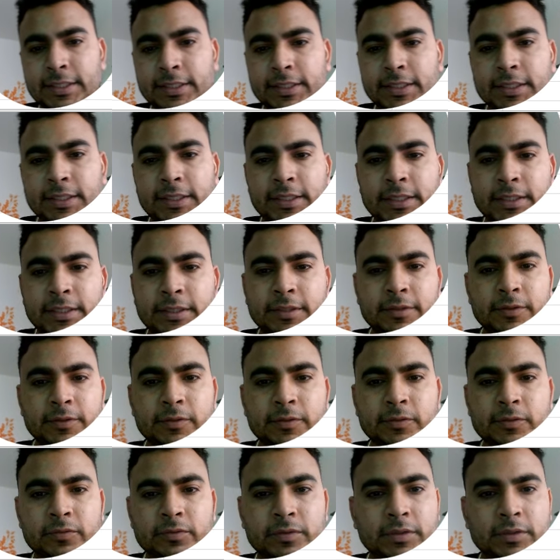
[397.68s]
Anything,
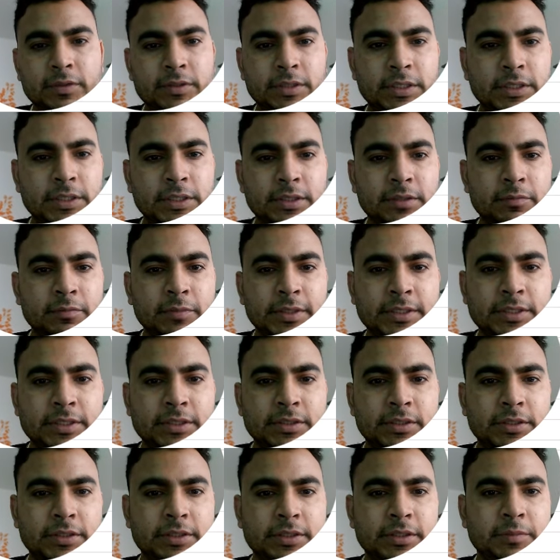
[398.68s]

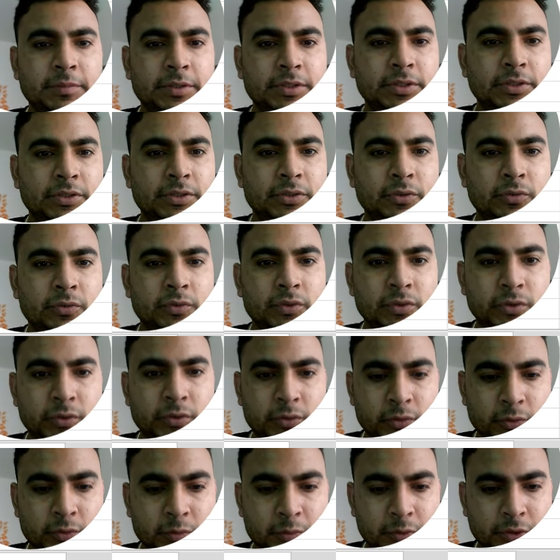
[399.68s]
message, any message you
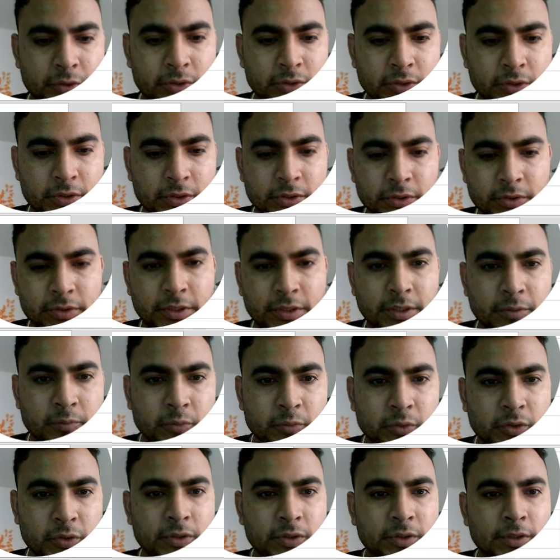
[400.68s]
want to put, you
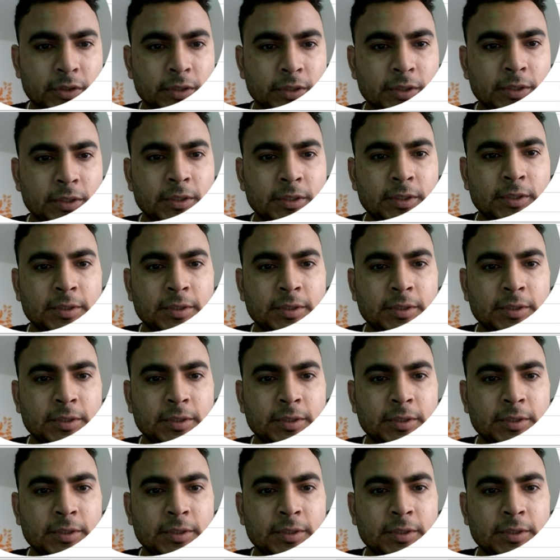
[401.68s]
can put.